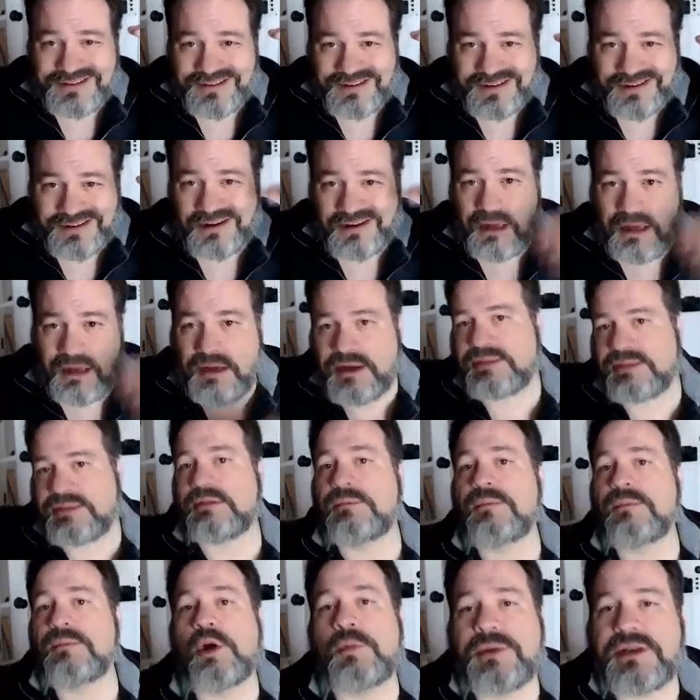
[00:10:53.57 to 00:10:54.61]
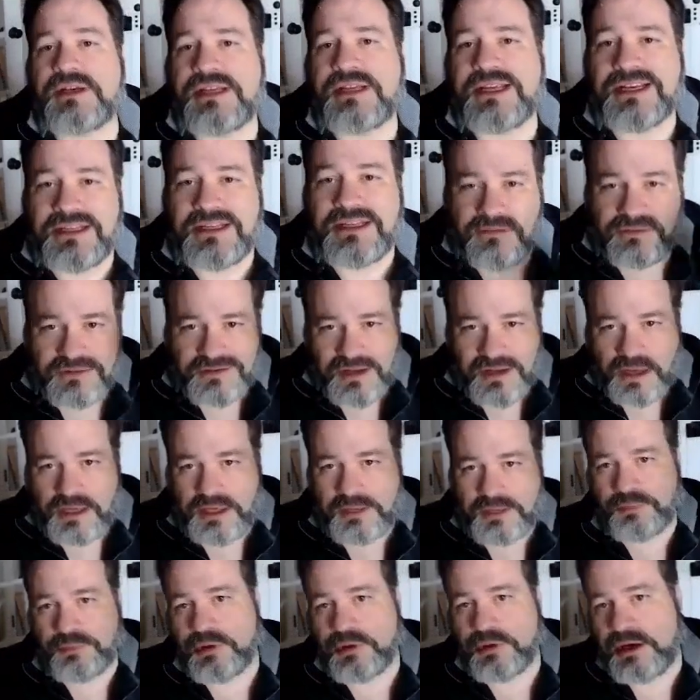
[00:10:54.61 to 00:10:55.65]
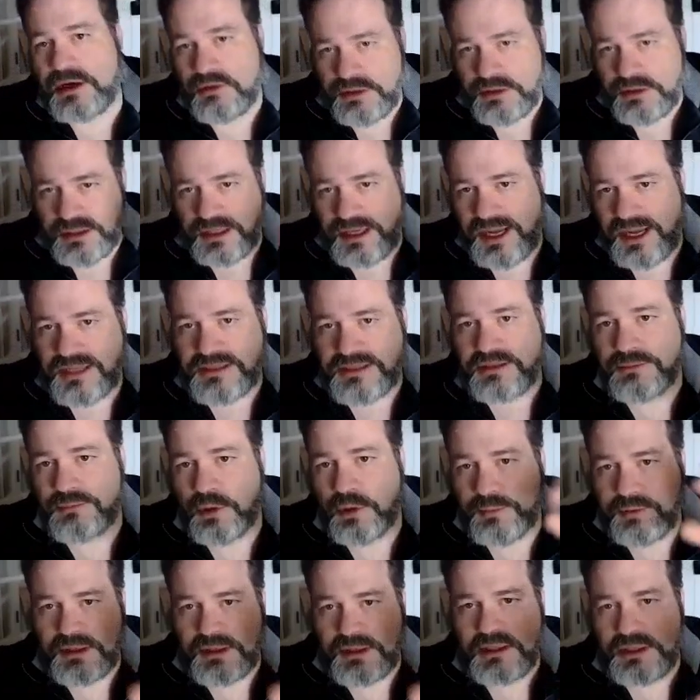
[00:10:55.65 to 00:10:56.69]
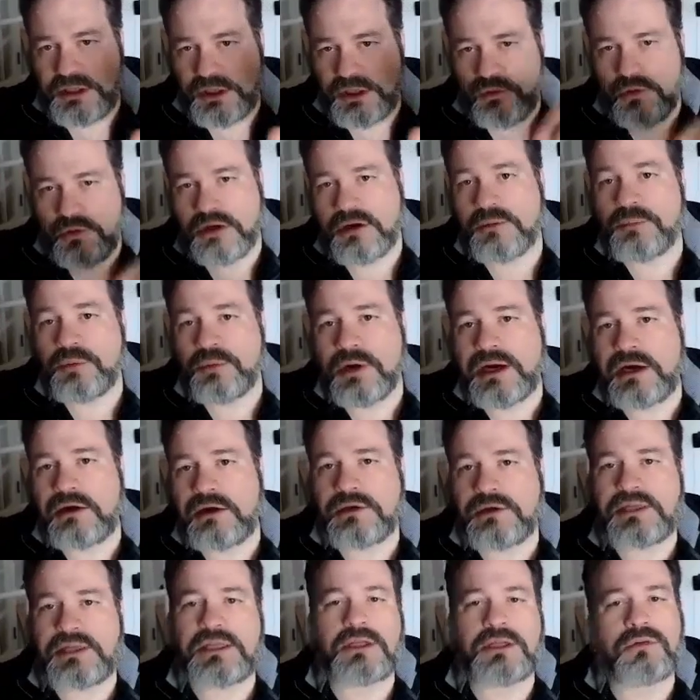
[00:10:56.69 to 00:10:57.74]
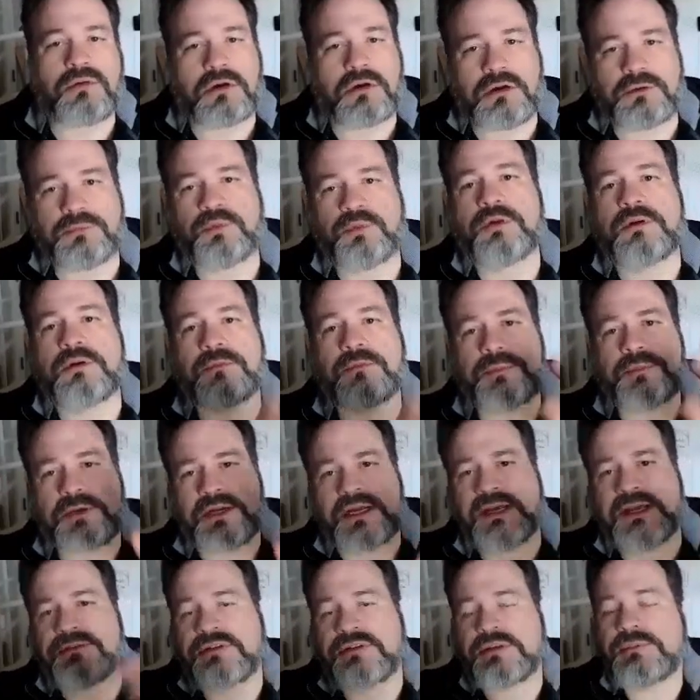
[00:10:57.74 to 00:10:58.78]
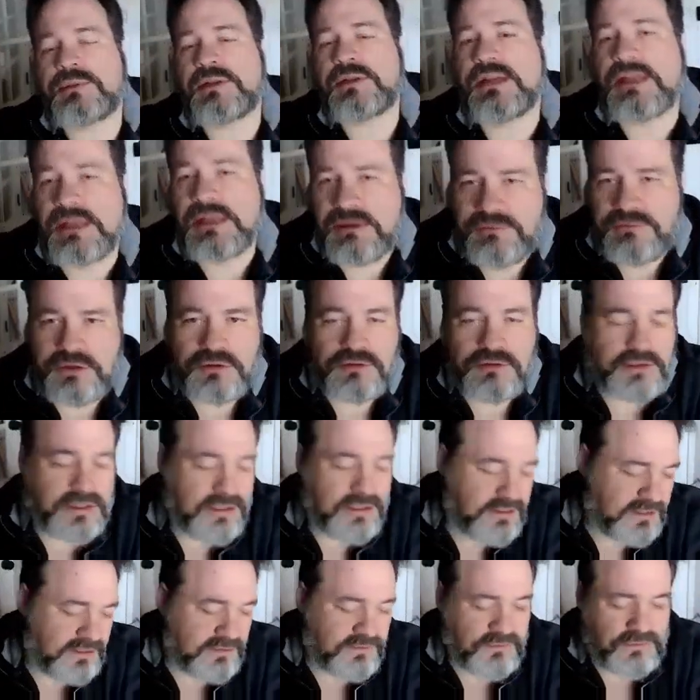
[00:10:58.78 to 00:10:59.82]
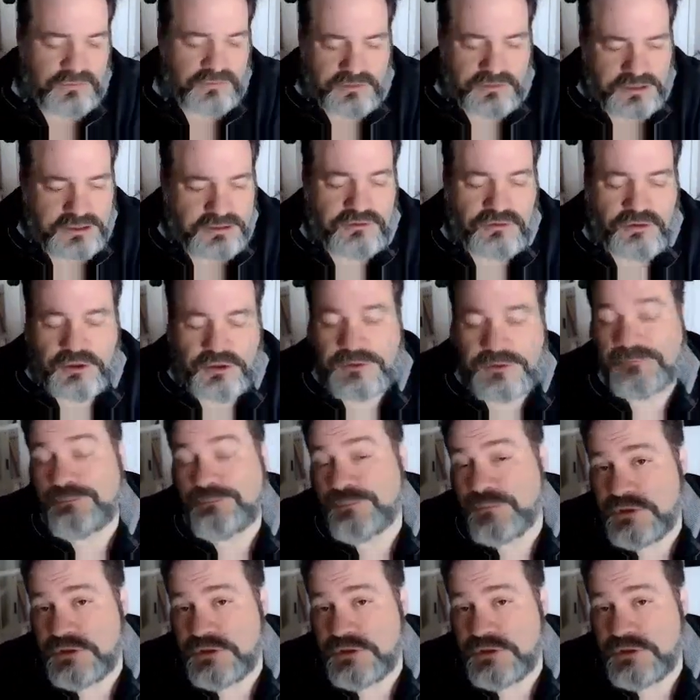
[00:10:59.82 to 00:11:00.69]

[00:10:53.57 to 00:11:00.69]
Not at the moment. It is not a priority at the moment. You are a priority. You are important, but I have something ahead of you, and that's good.